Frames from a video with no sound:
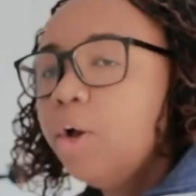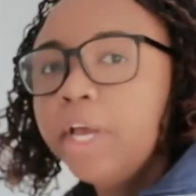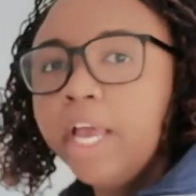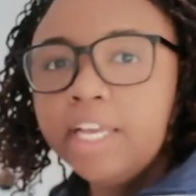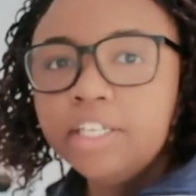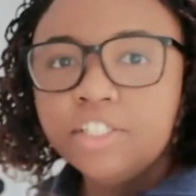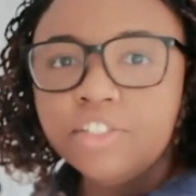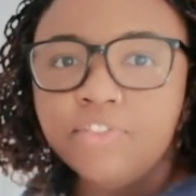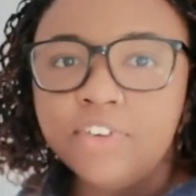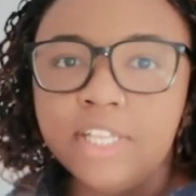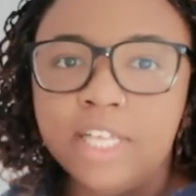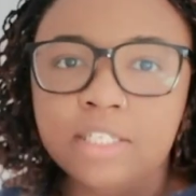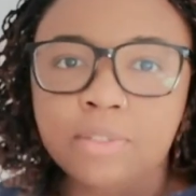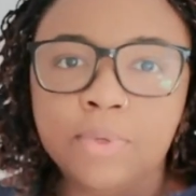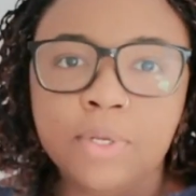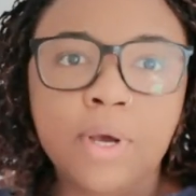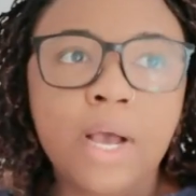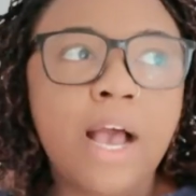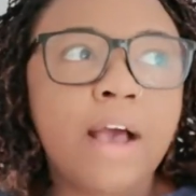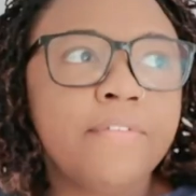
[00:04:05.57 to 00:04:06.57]
Okay, I just realized
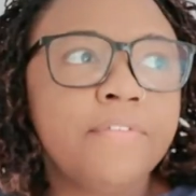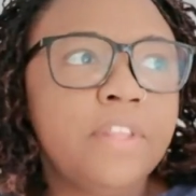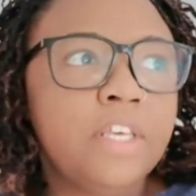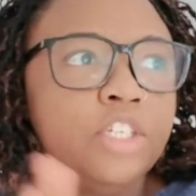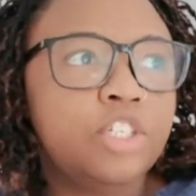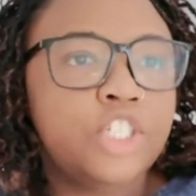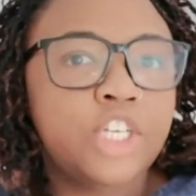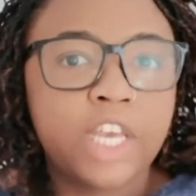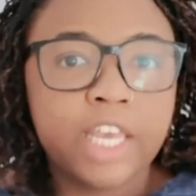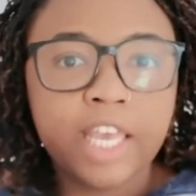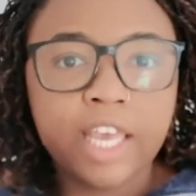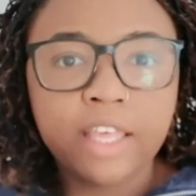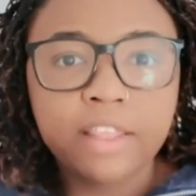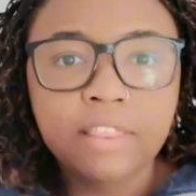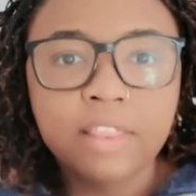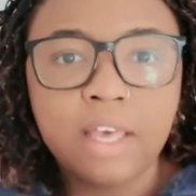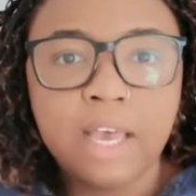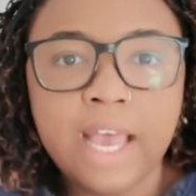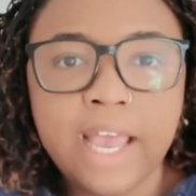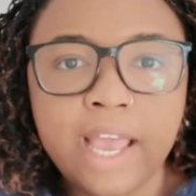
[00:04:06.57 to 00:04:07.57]
we don't have the
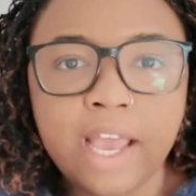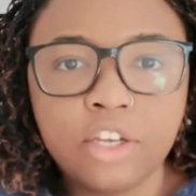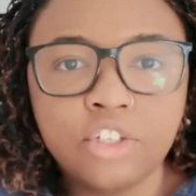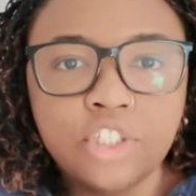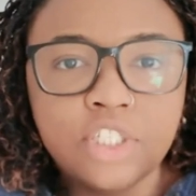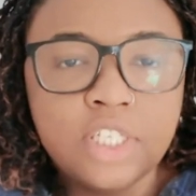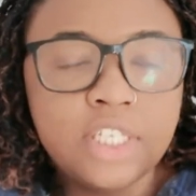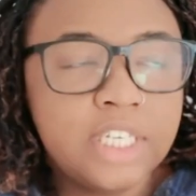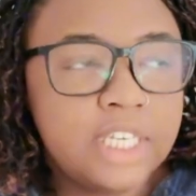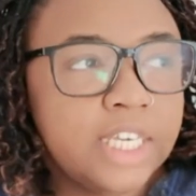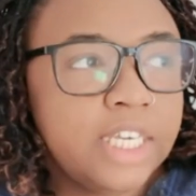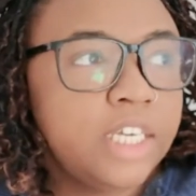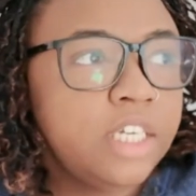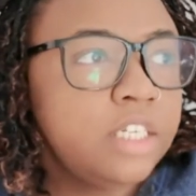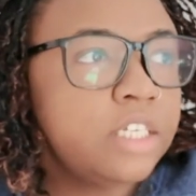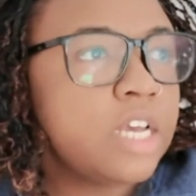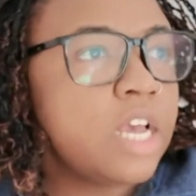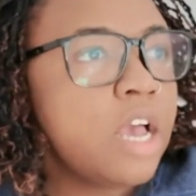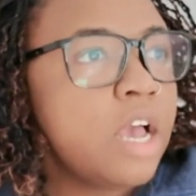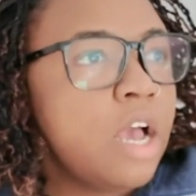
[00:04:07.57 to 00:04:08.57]
chicken that I actually
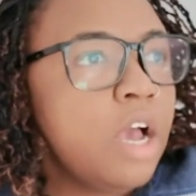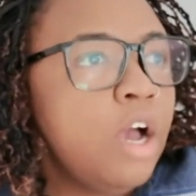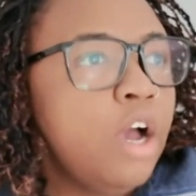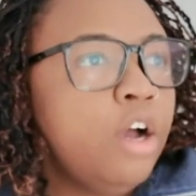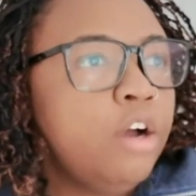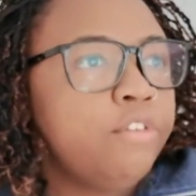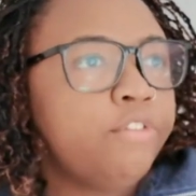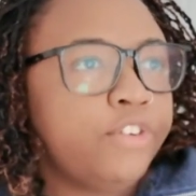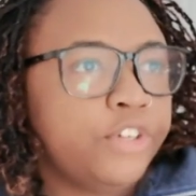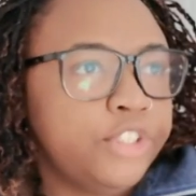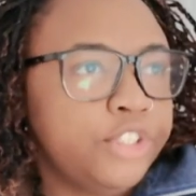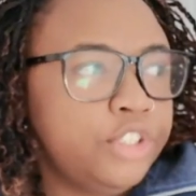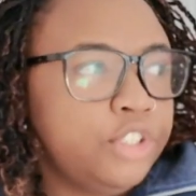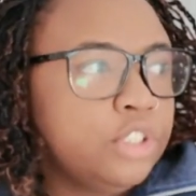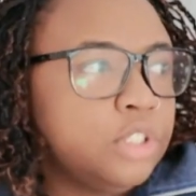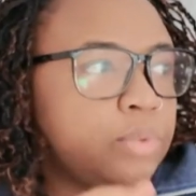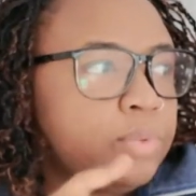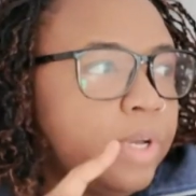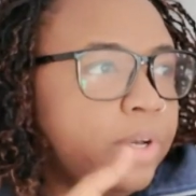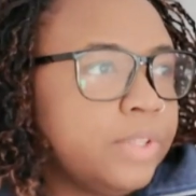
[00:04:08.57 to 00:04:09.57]
need for
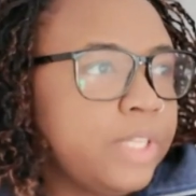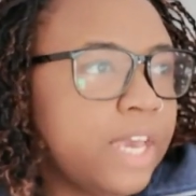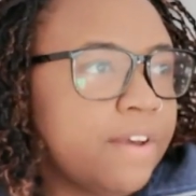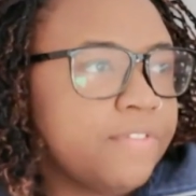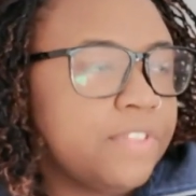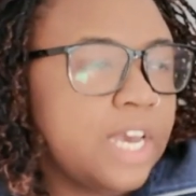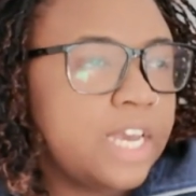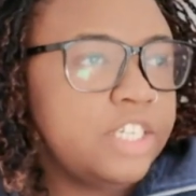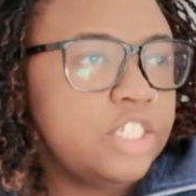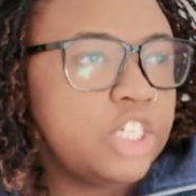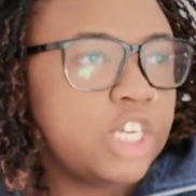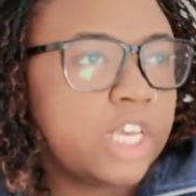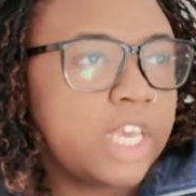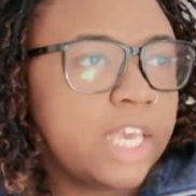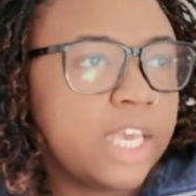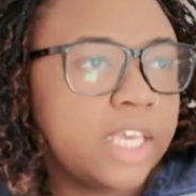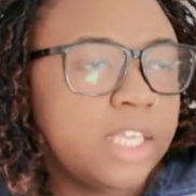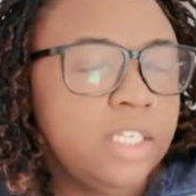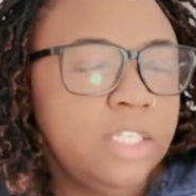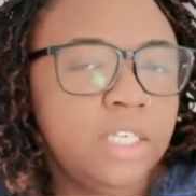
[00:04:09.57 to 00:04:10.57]
noodles. We only have fried
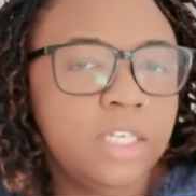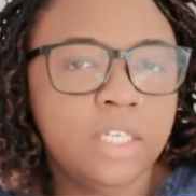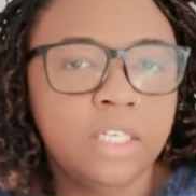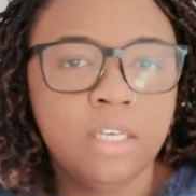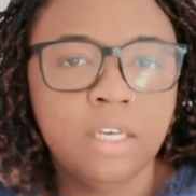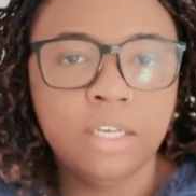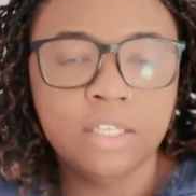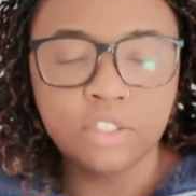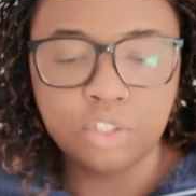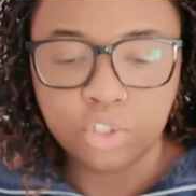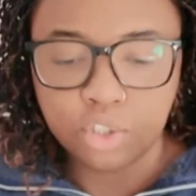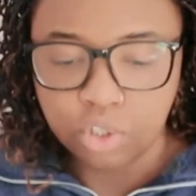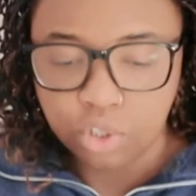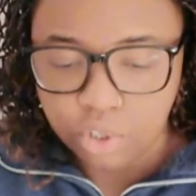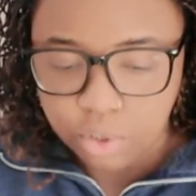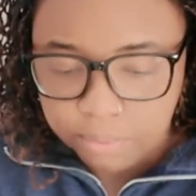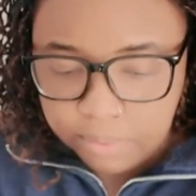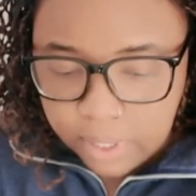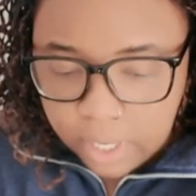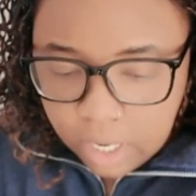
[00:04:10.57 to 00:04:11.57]
chicken and
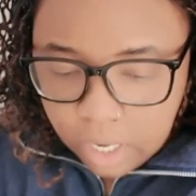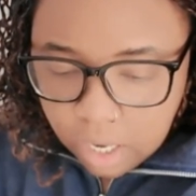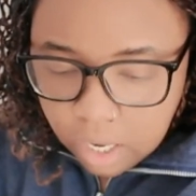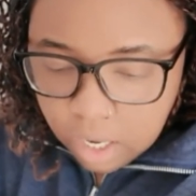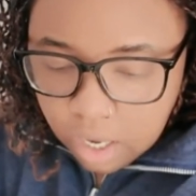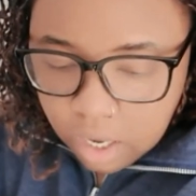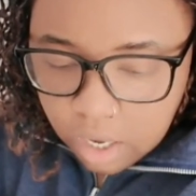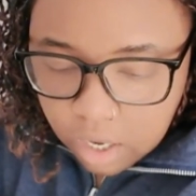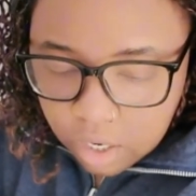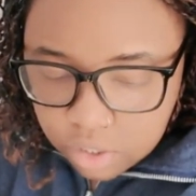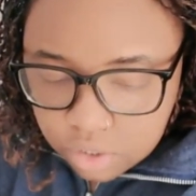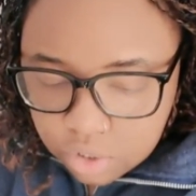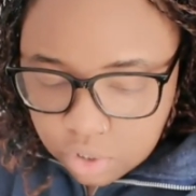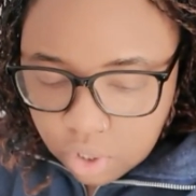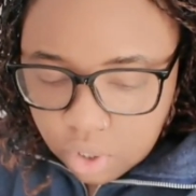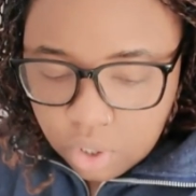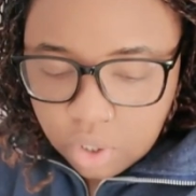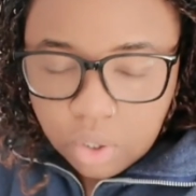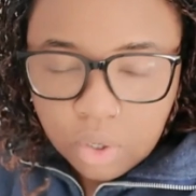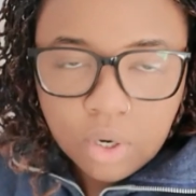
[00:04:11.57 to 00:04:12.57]
soup.
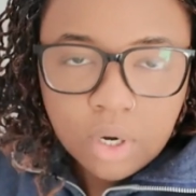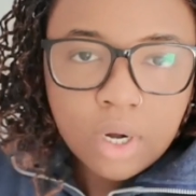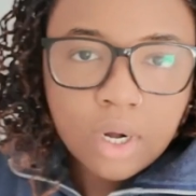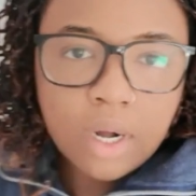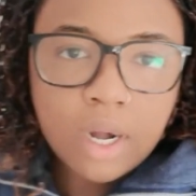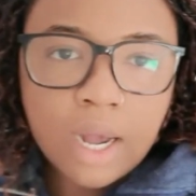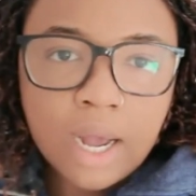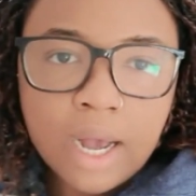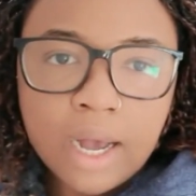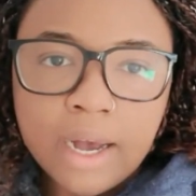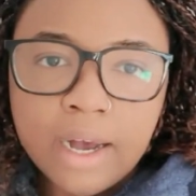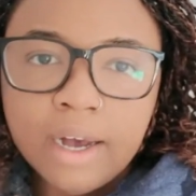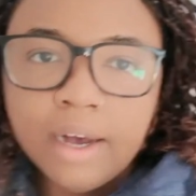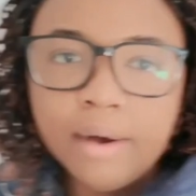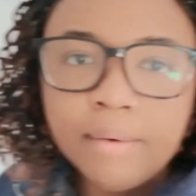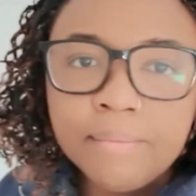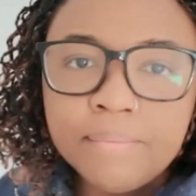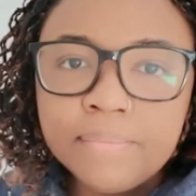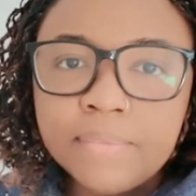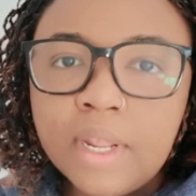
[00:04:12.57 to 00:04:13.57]
So
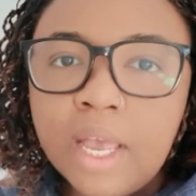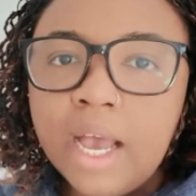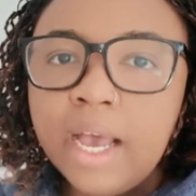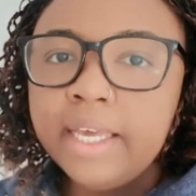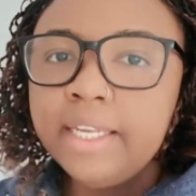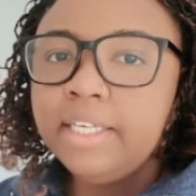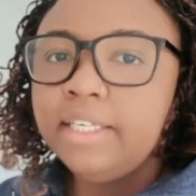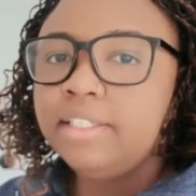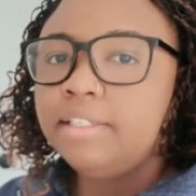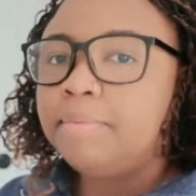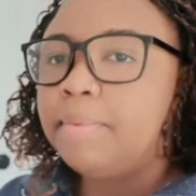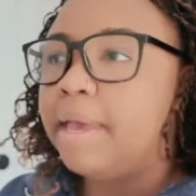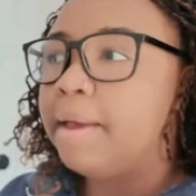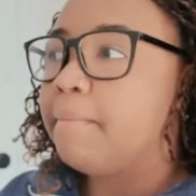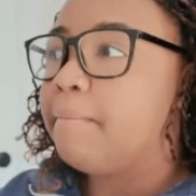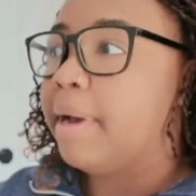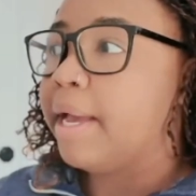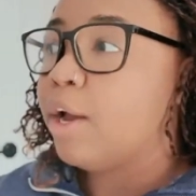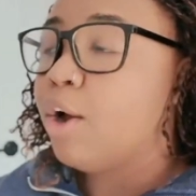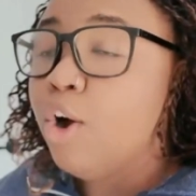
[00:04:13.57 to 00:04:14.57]
I need to
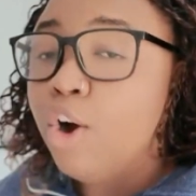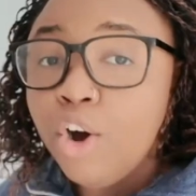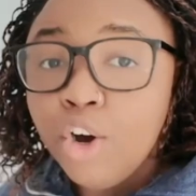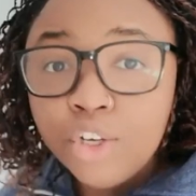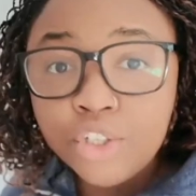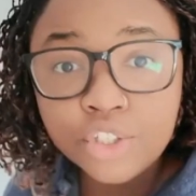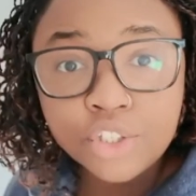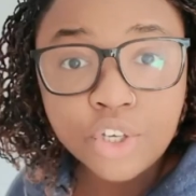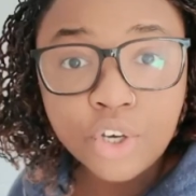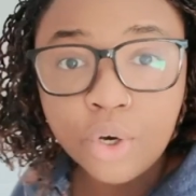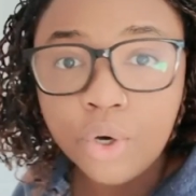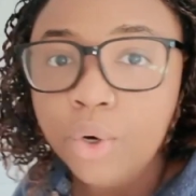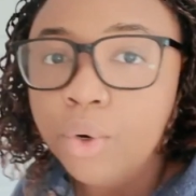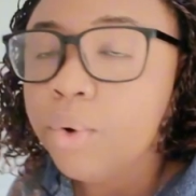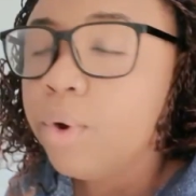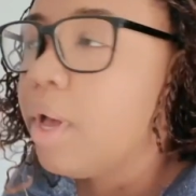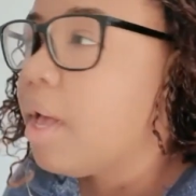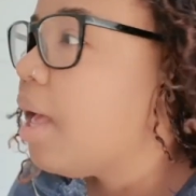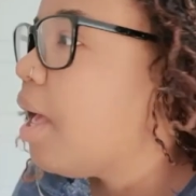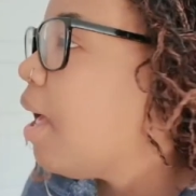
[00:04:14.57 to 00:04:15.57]
make my Costco